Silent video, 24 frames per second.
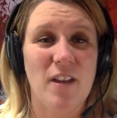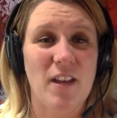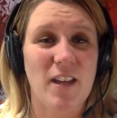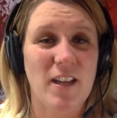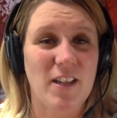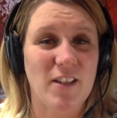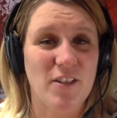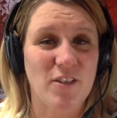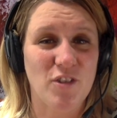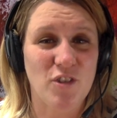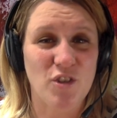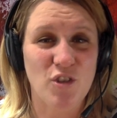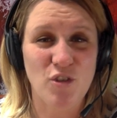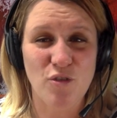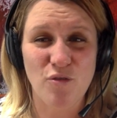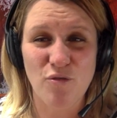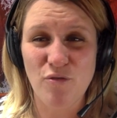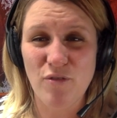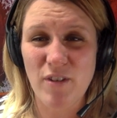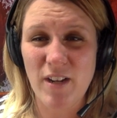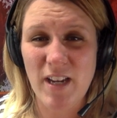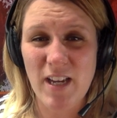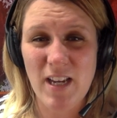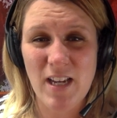
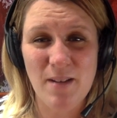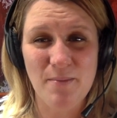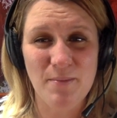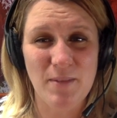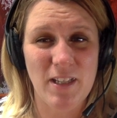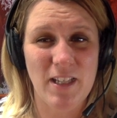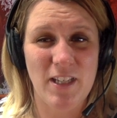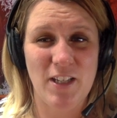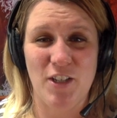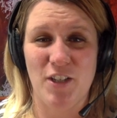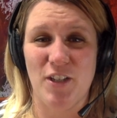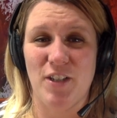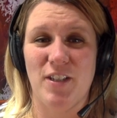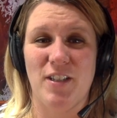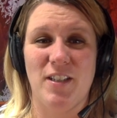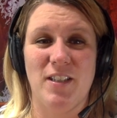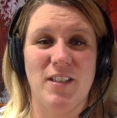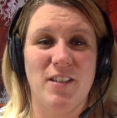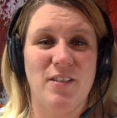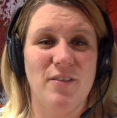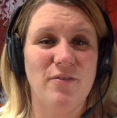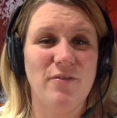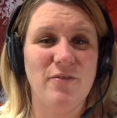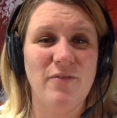extremely
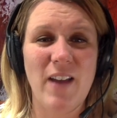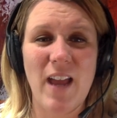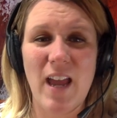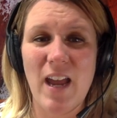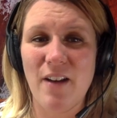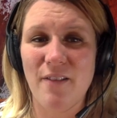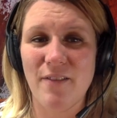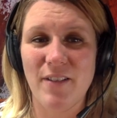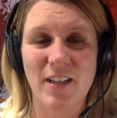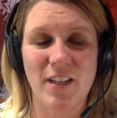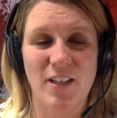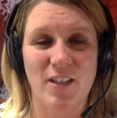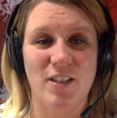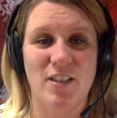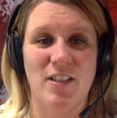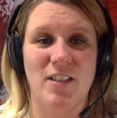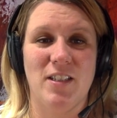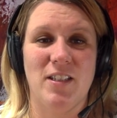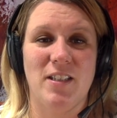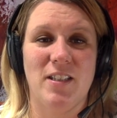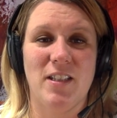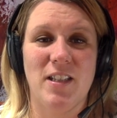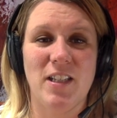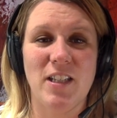good, very
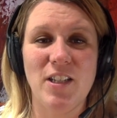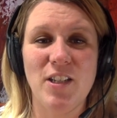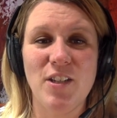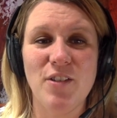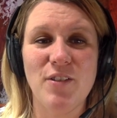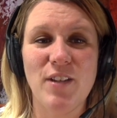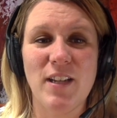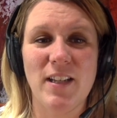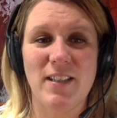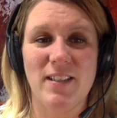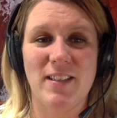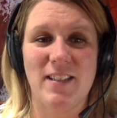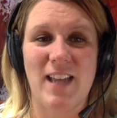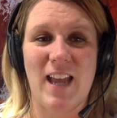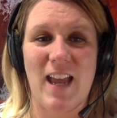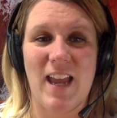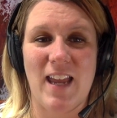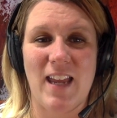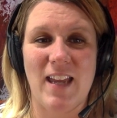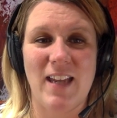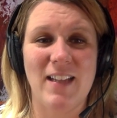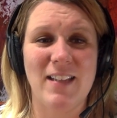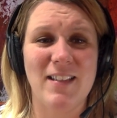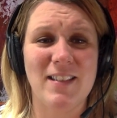good, then you can
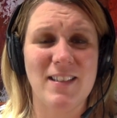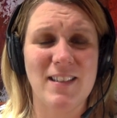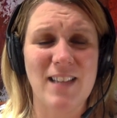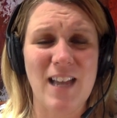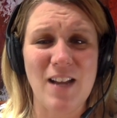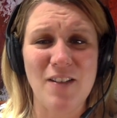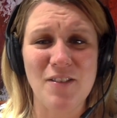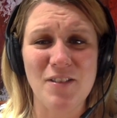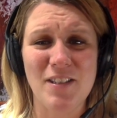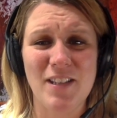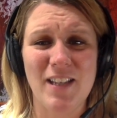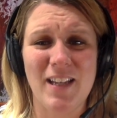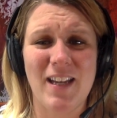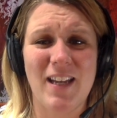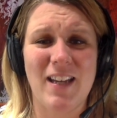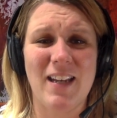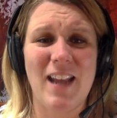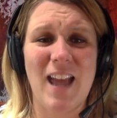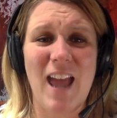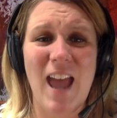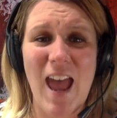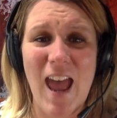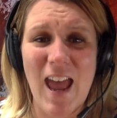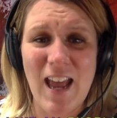say, it sounds like
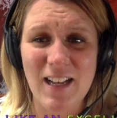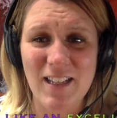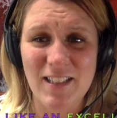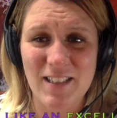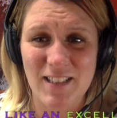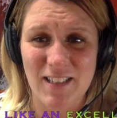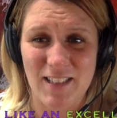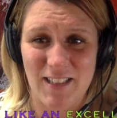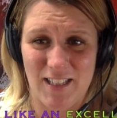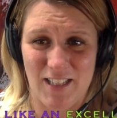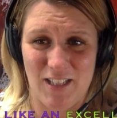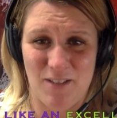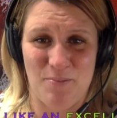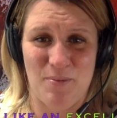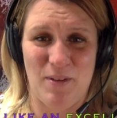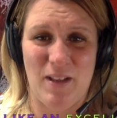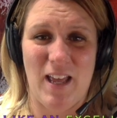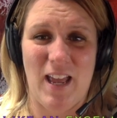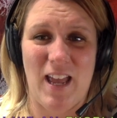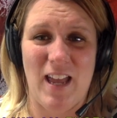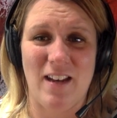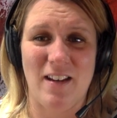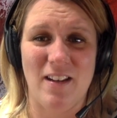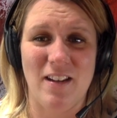an excellent
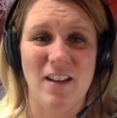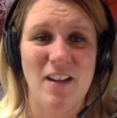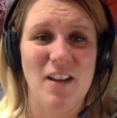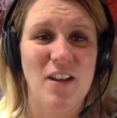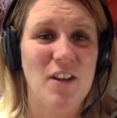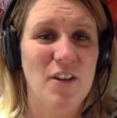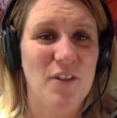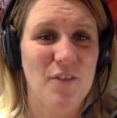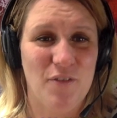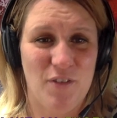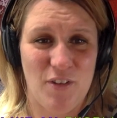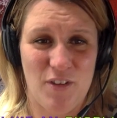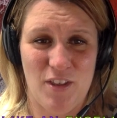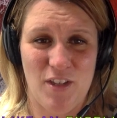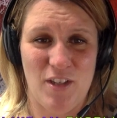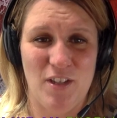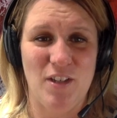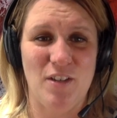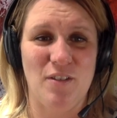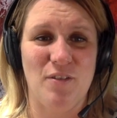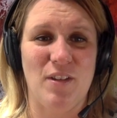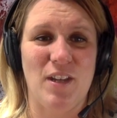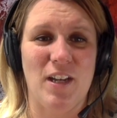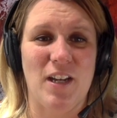plan for the
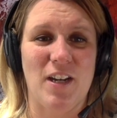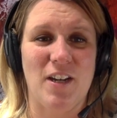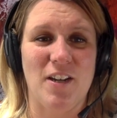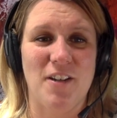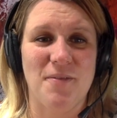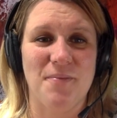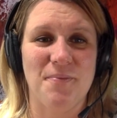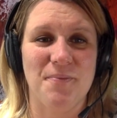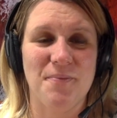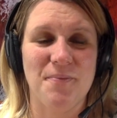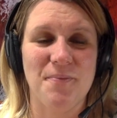new year.